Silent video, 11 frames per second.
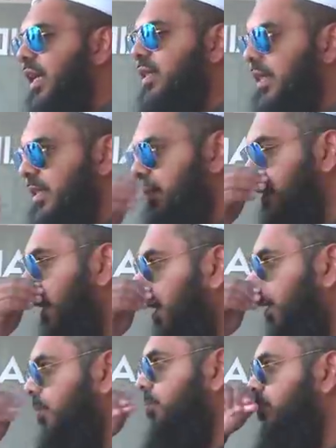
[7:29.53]
like this.
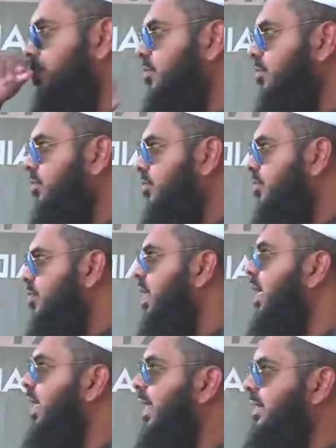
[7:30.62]
Um,
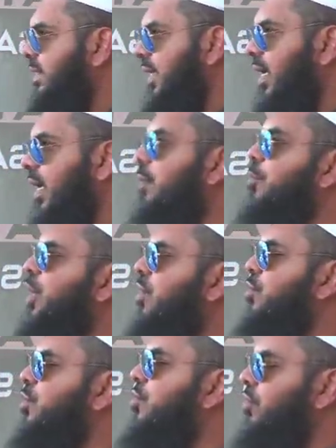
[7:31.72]
let's say, and I'm going to
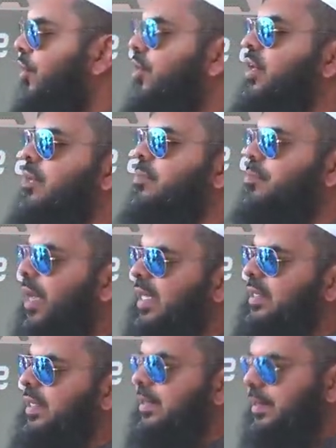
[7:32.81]
give you a very
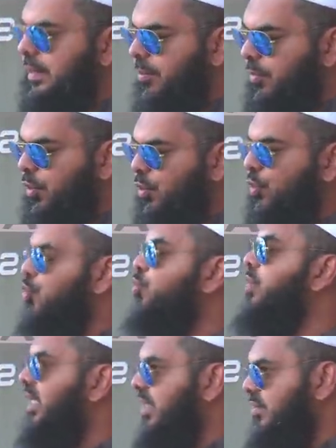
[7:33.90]
basic, simple
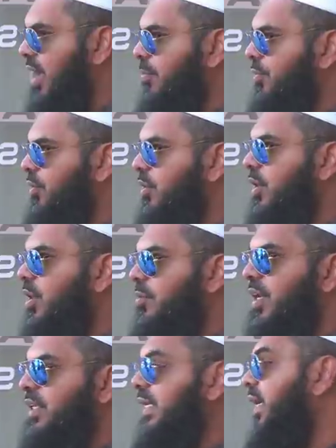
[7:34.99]
human example
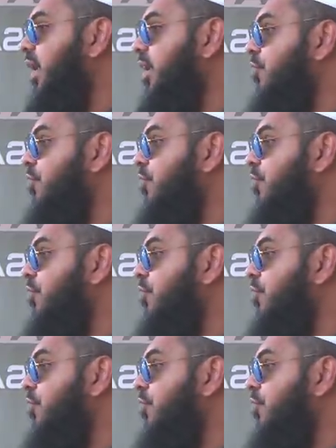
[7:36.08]
because I can't